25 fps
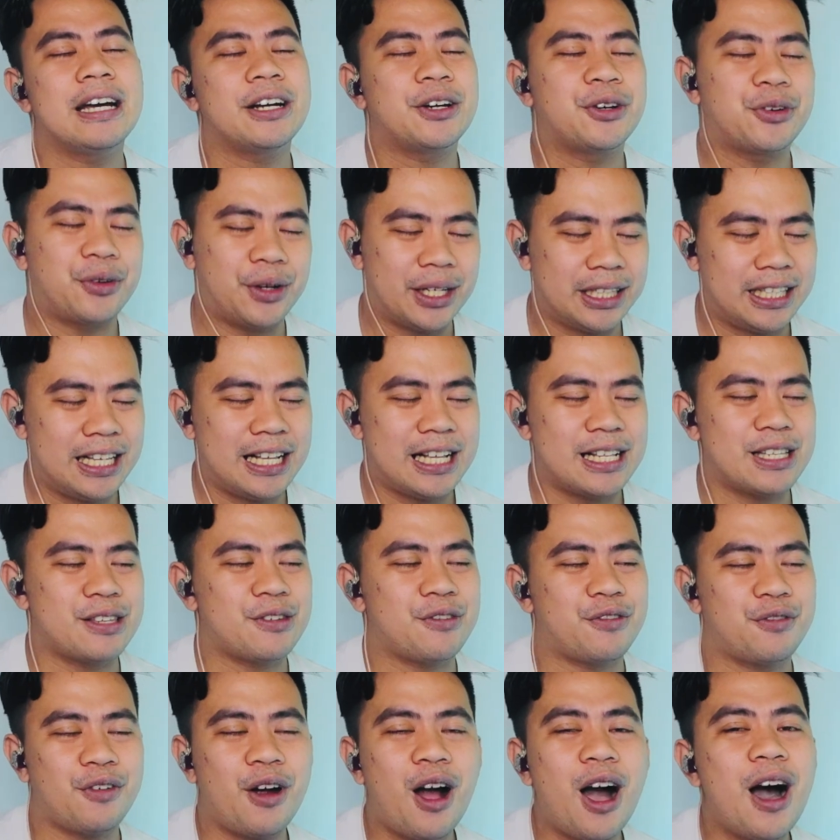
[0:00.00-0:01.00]
Greetings
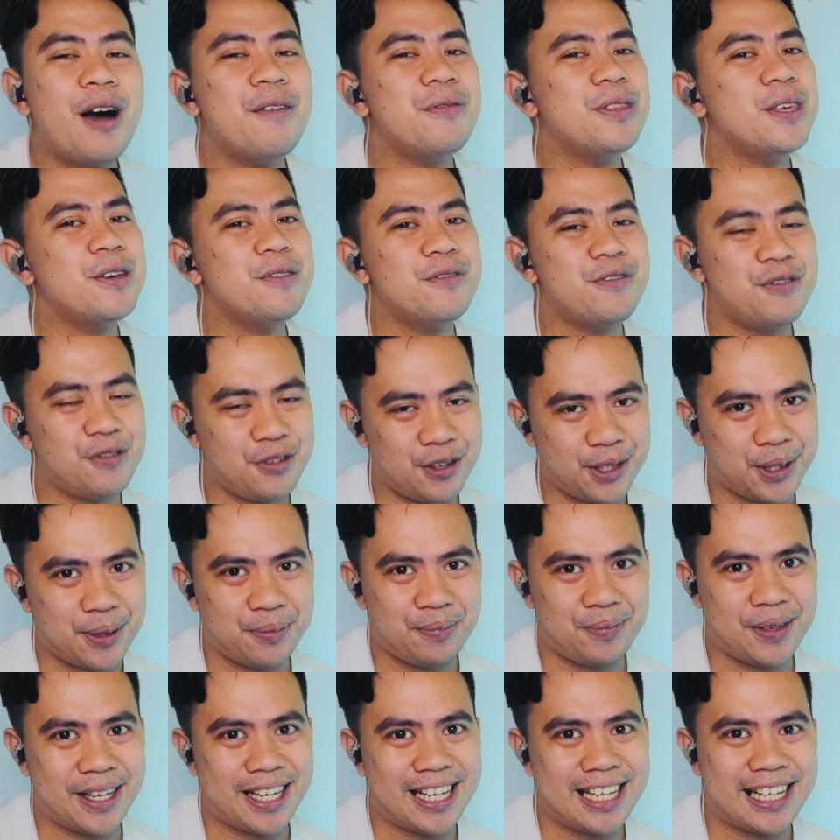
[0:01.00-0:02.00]
from the
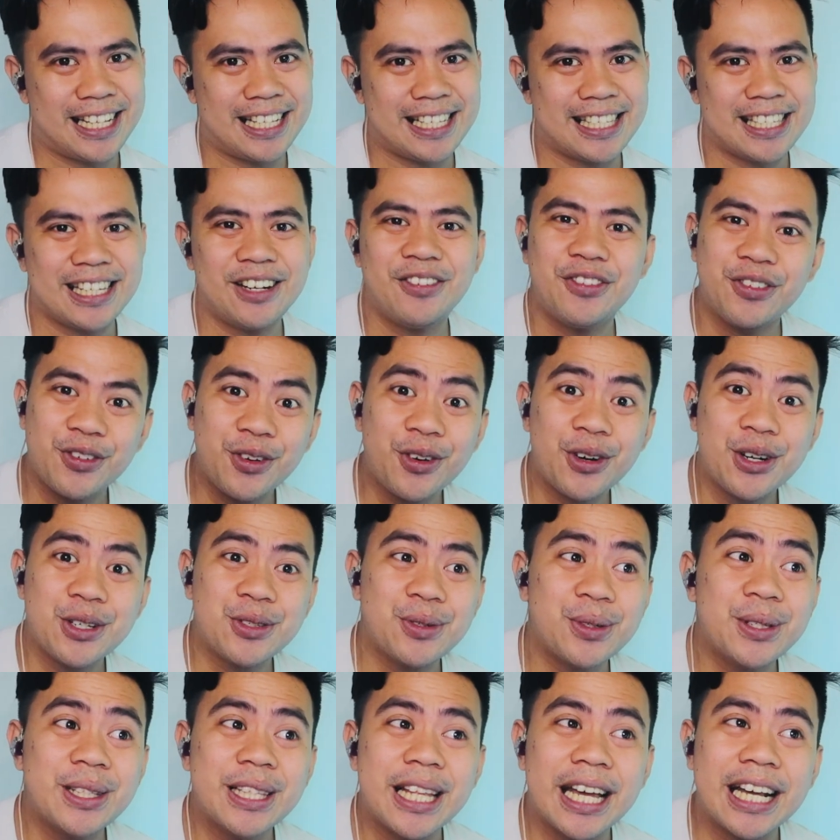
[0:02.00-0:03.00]
Philippines. And of
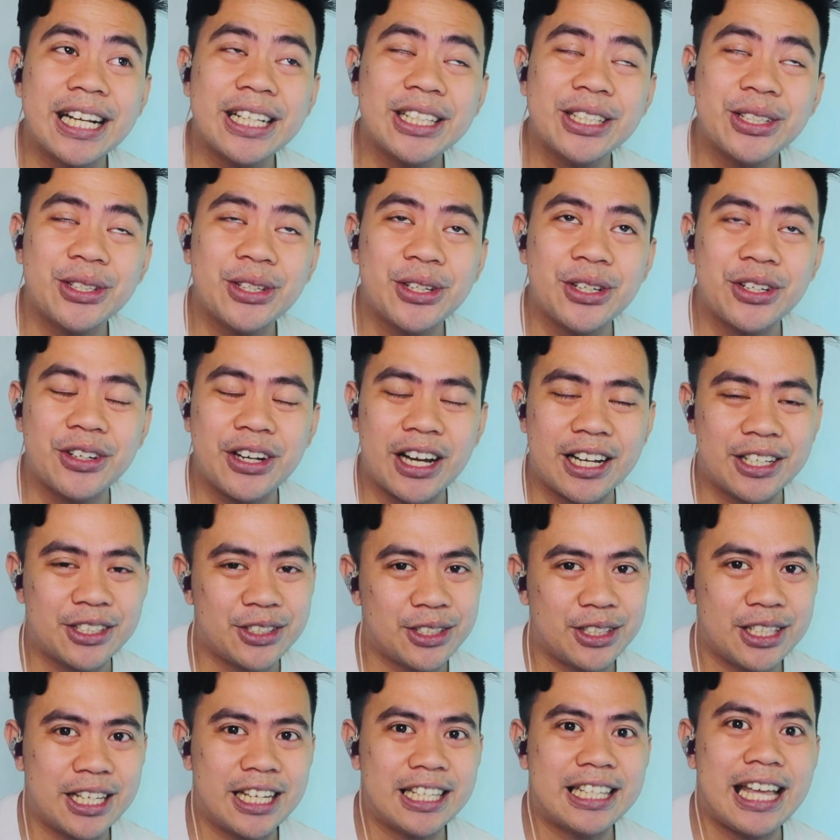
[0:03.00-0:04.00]
course, we'd like to
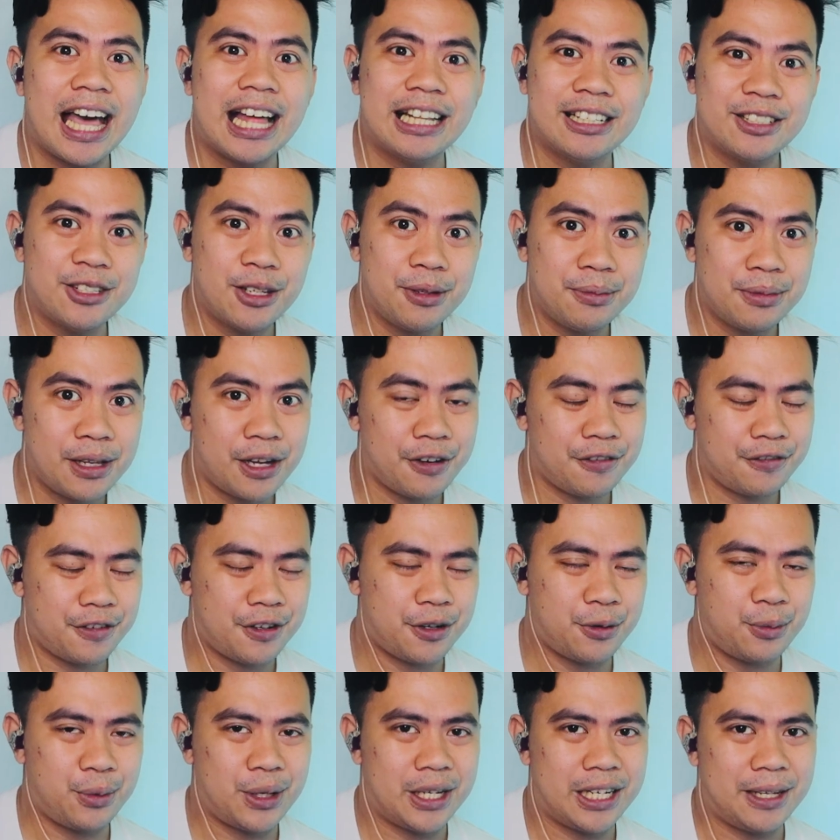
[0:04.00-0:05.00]
congratulate Alison Black
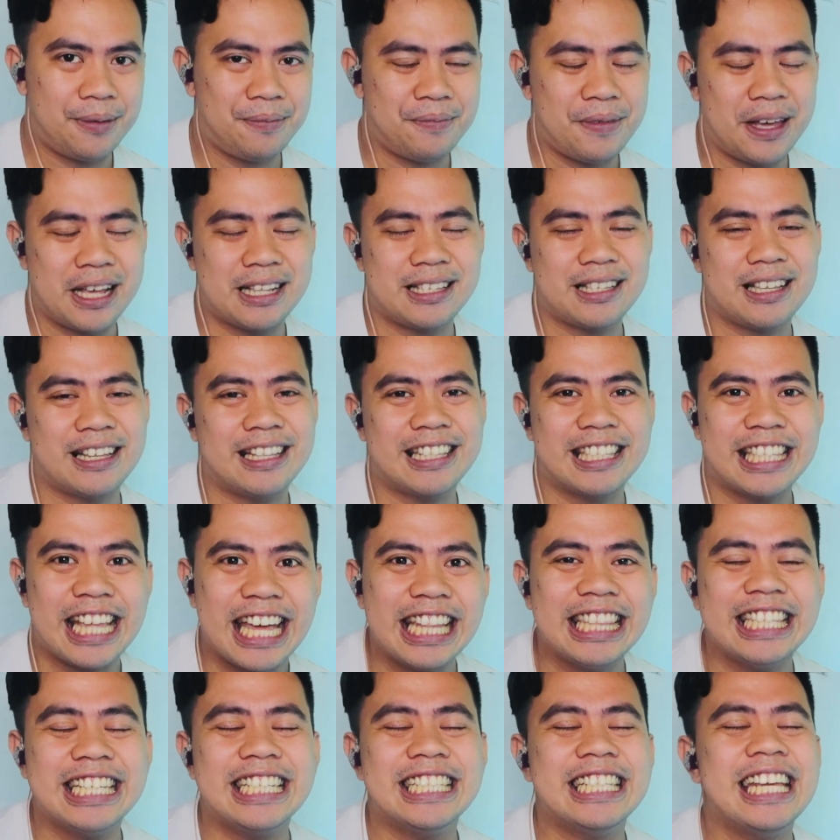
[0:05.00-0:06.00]
for winning Best in
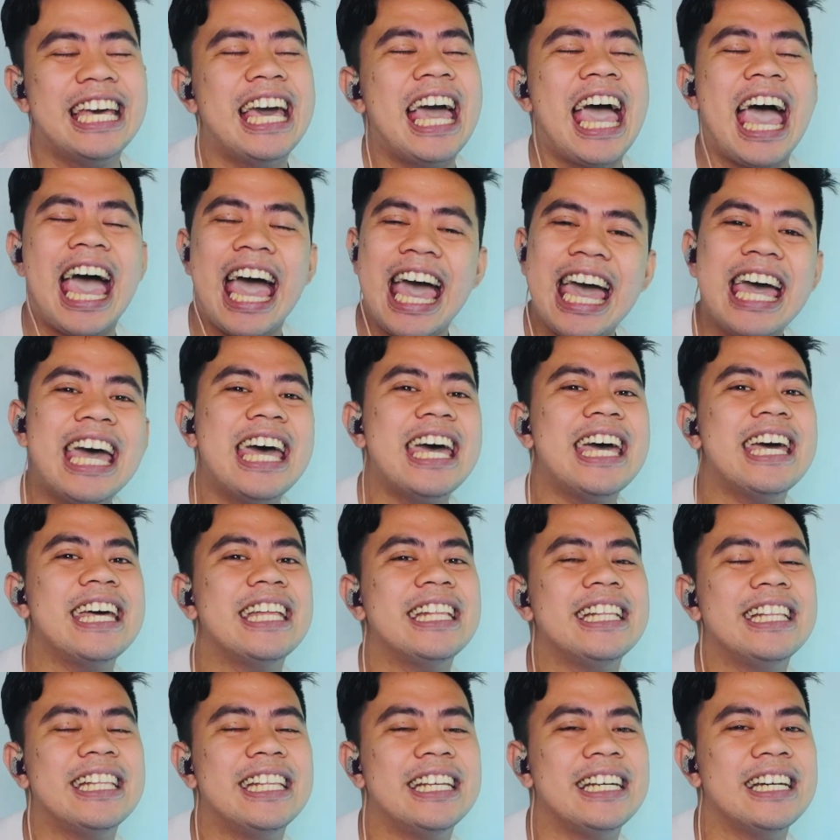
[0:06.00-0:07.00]
Talent
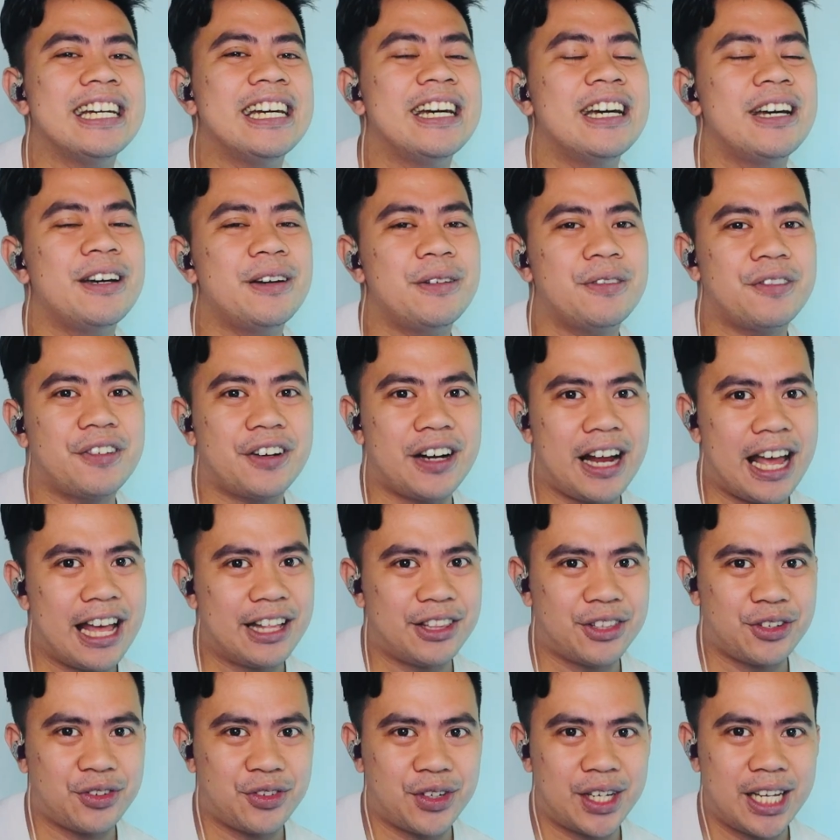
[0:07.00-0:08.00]
and for
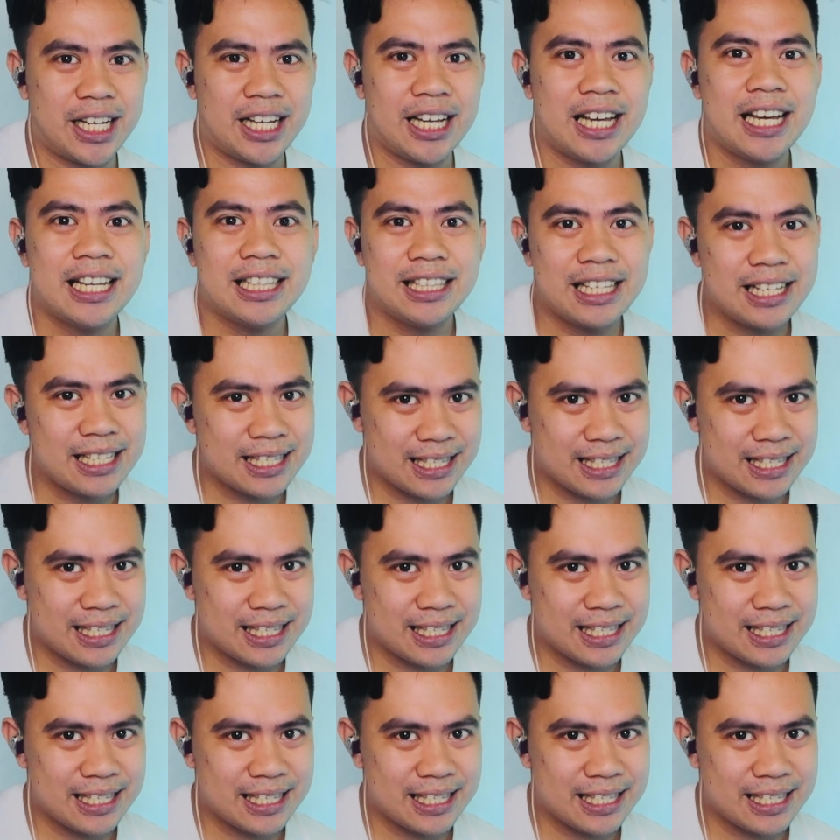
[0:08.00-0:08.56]
entering the